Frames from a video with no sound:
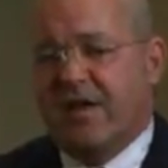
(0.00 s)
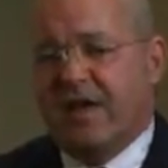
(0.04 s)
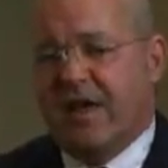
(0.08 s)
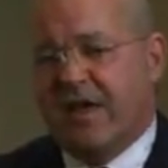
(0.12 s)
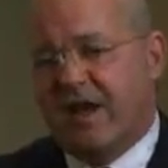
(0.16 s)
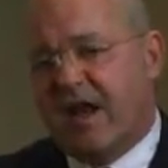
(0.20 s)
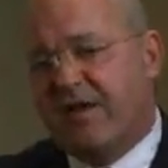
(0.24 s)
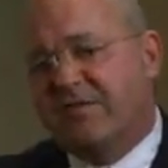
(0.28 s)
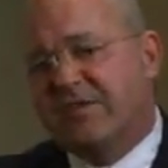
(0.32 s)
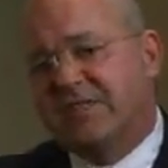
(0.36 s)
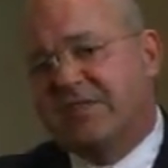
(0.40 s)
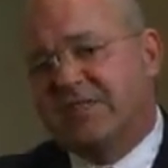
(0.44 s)

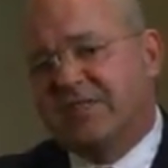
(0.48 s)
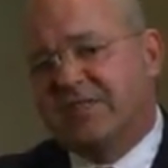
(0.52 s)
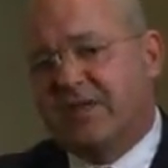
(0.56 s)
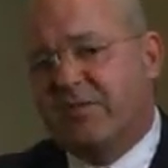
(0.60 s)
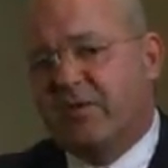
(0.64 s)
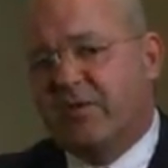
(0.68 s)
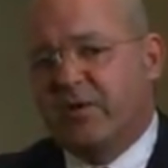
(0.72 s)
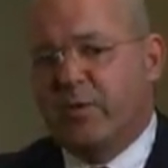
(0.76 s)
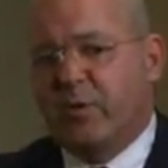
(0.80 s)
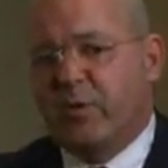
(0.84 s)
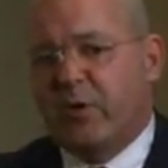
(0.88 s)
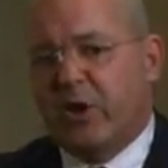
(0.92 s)
And obviously
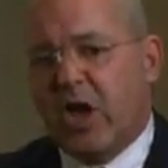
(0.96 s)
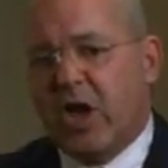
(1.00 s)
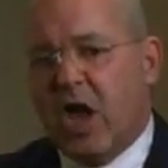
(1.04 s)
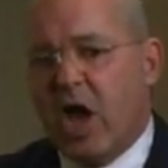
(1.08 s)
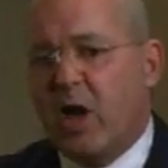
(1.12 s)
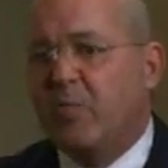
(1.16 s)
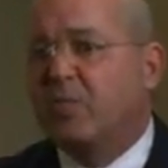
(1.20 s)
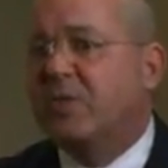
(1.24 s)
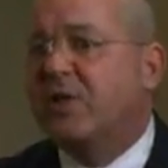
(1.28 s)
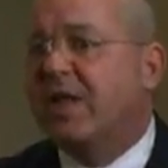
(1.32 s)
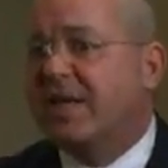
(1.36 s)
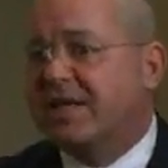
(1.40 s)
some of the more
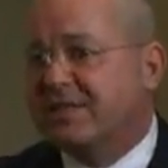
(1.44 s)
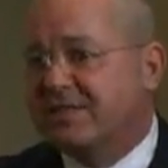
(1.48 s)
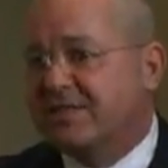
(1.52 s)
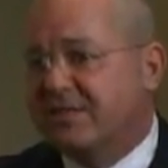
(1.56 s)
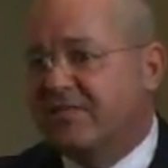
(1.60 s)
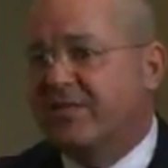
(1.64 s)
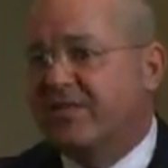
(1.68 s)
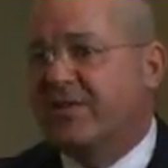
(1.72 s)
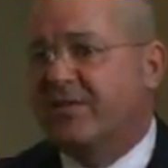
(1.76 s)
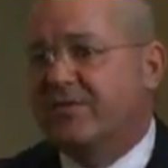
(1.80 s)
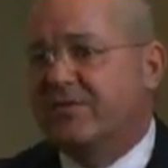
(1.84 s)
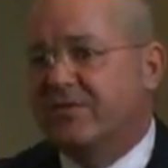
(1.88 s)
complex
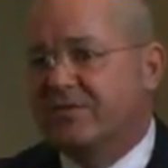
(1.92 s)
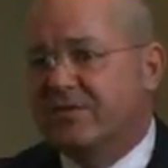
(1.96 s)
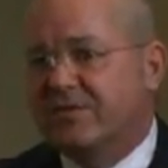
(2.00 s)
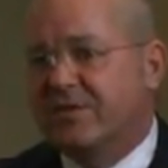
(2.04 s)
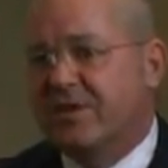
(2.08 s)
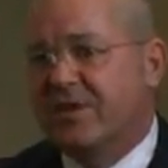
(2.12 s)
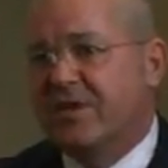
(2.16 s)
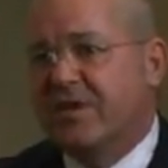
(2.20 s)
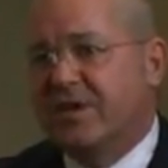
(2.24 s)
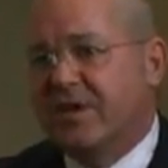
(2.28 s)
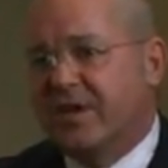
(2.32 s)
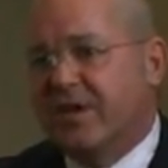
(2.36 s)
of those
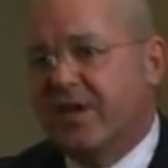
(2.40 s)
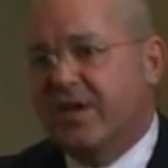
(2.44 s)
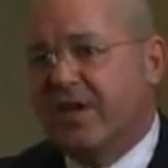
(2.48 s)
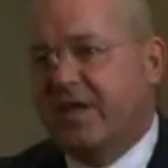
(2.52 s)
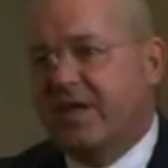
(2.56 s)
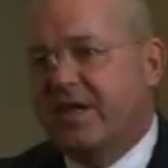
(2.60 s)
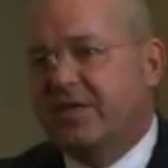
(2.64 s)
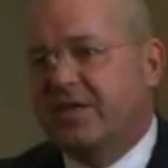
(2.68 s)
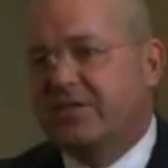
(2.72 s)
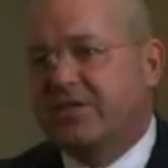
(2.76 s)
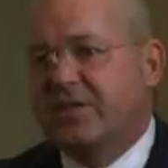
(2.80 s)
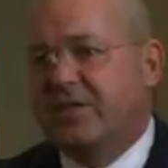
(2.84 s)

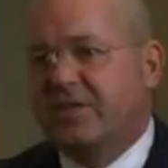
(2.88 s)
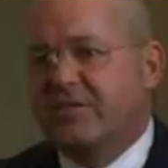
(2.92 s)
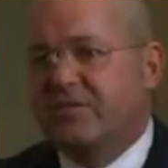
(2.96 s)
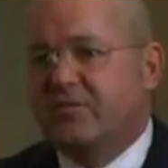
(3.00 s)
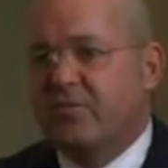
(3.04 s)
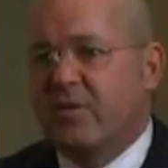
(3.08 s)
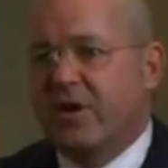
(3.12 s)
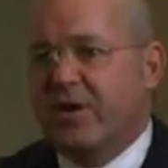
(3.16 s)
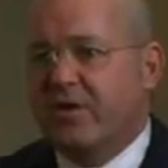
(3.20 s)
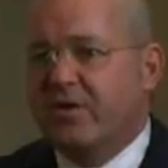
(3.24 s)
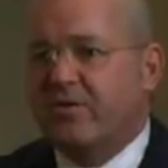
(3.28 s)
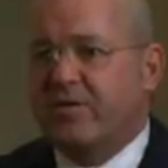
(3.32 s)

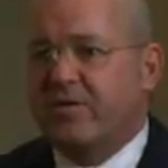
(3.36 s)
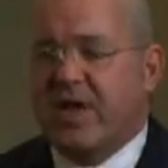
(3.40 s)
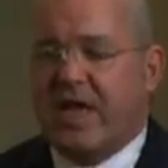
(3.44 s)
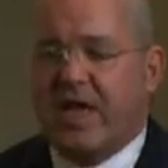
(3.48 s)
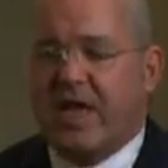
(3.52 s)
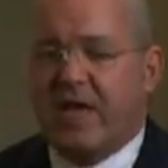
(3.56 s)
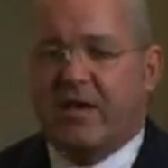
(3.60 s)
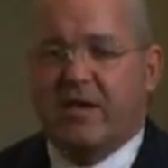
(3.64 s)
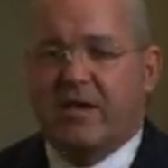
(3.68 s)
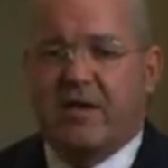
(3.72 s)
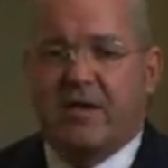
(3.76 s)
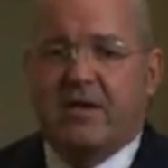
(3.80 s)
initiatives where you
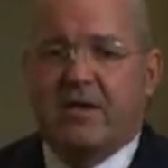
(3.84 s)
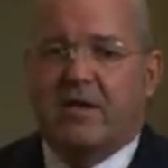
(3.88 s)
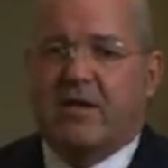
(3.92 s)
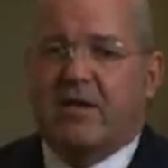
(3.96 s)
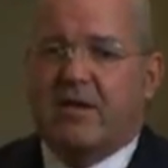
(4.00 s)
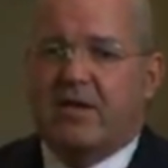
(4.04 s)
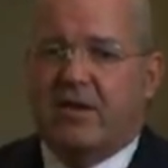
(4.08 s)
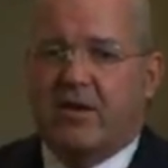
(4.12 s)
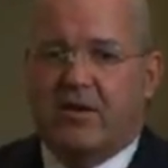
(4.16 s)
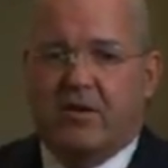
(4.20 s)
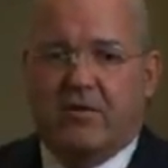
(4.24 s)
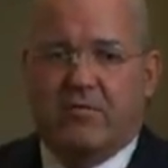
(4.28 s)
take
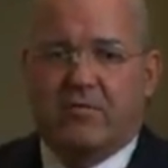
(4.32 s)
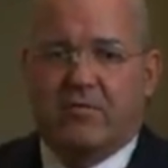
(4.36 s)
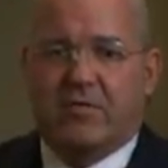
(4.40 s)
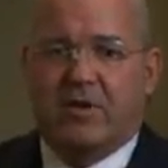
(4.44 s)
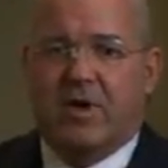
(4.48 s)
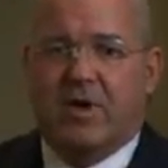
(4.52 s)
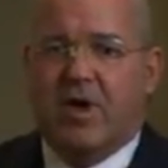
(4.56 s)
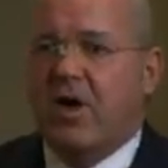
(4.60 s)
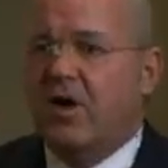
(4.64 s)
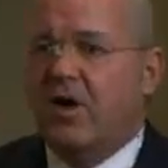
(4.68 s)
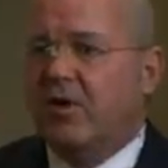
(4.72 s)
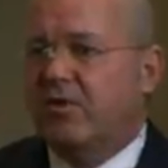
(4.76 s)

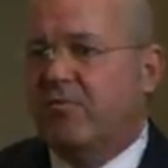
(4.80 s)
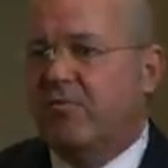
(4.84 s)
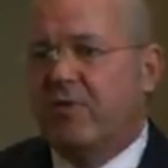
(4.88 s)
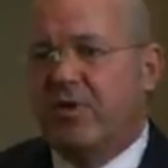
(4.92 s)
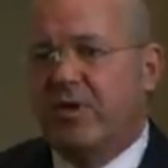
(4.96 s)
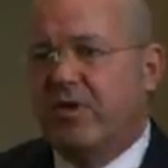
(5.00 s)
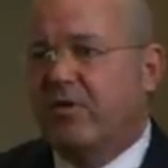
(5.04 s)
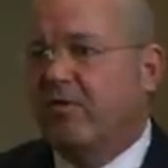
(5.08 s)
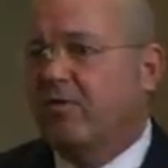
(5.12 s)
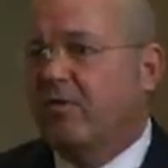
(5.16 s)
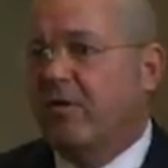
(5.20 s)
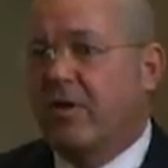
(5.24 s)

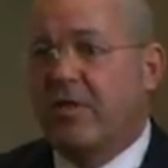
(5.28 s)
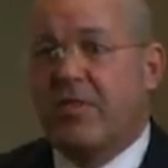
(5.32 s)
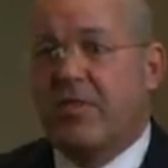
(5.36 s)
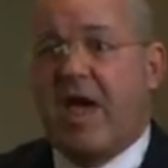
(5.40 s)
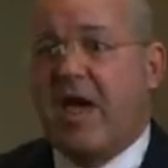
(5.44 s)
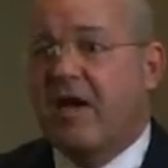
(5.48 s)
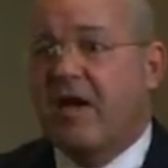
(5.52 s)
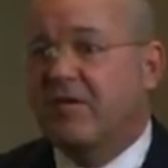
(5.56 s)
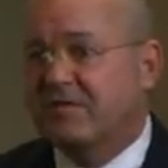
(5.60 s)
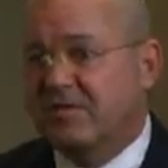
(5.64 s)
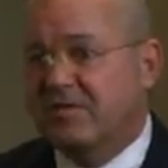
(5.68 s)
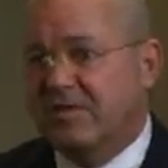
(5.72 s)
100 or
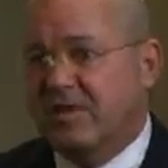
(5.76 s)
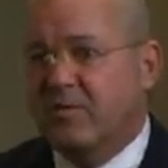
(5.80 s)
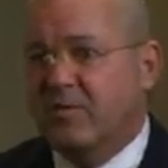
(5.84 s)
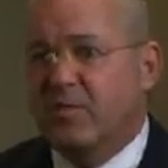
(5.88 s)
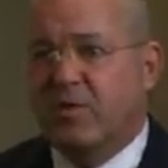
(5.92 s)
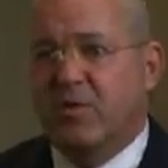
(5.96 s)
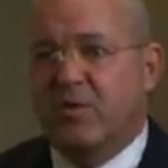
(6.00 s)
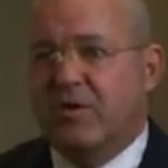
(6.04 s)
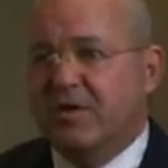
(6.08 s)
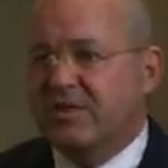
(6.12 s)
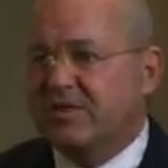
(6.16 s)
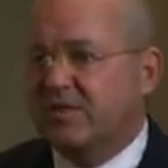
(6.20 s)
1,000
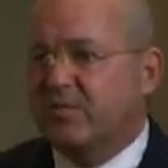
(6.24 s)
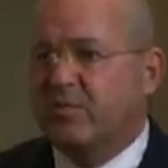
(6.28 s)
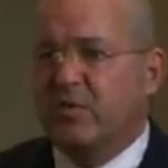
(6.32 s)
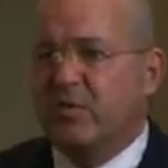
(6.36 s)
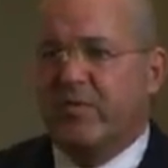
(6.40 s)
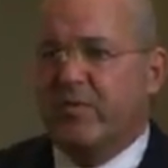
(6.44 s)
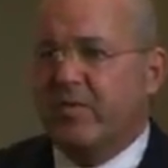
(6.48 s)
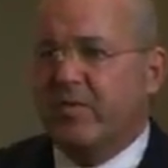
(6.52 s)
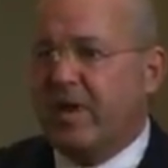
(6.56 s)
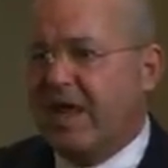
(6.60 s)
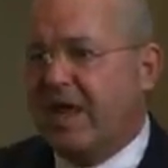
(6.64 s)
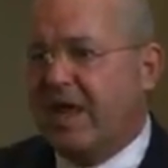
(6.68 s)
employees and
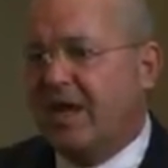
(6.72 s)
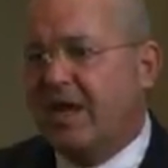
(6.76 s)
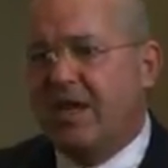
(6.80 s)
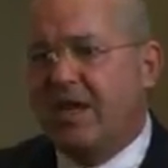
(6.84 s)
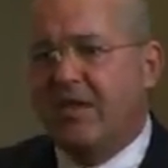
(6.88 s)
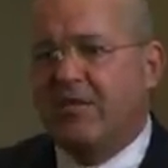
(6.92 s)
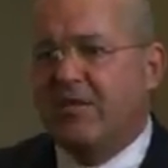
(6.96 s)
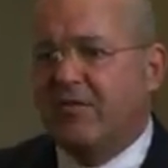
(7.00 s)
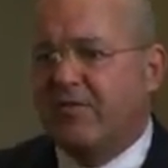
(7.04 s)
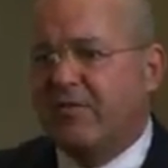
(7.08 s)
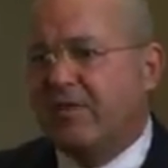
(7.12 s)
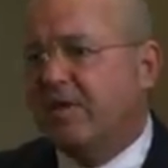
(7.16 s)
move them to
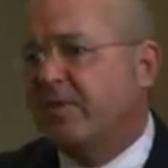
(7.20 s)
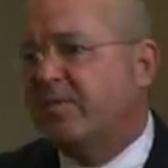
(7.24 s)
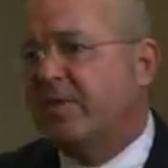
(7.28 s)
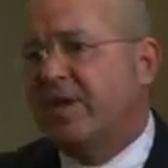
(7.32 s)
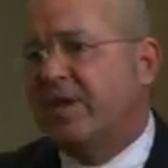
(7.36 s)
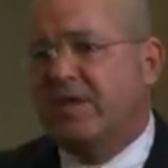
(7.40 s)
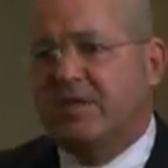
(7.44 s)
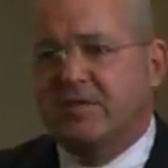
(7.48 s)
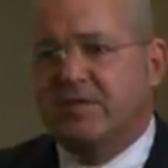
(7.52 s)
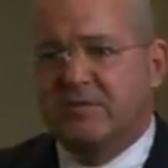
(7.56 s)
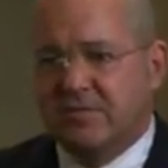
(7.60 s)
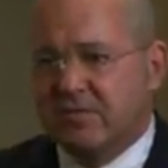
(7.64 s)
India, the
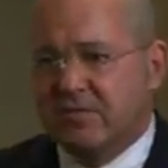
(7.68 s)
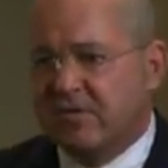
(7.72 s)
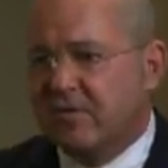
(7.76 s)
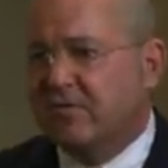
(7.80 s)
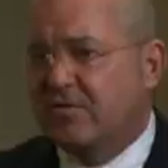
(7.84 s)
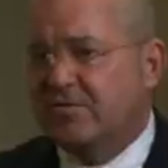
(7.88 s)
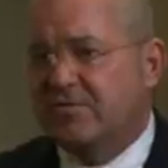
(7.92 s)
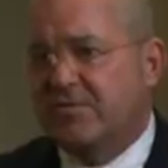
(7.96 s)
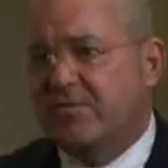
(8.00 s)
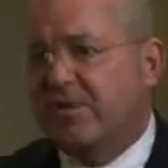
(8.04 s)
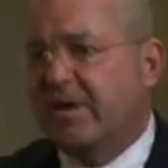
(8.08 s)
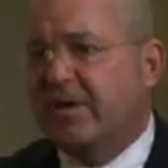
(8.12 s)
Philippines, or
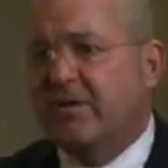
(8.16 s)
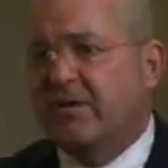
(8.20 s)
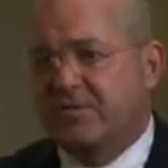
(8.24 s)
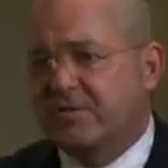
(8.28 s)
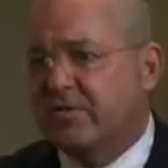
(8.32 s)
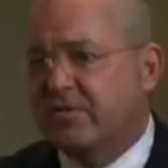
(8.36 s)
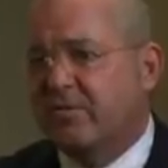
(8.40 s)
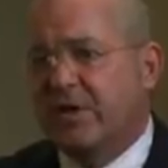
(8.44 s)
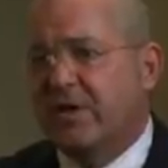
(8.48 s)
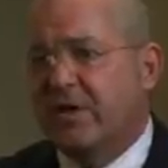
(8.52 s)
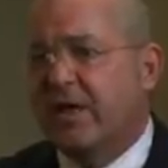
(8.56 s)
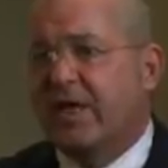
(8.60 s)
Costa Rica, or
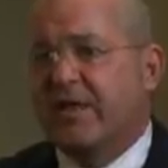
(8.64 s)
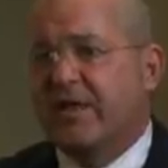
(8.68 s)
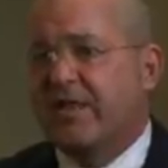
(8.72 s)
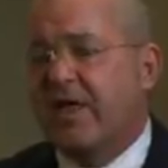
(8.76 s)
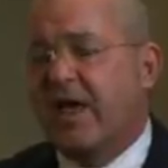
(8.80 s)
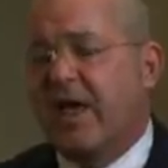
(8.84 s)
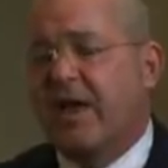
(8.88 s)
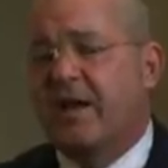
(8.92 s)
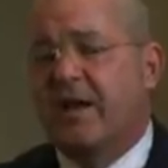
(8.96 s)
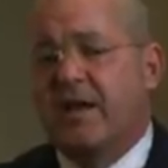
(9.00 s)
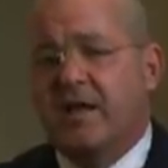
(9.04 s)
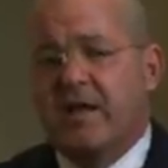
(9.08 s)
somewhere like
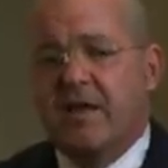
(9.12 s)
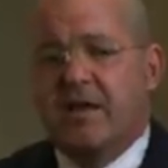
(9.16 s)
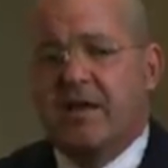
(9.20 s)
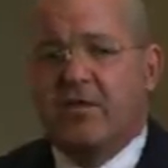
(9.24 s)
that.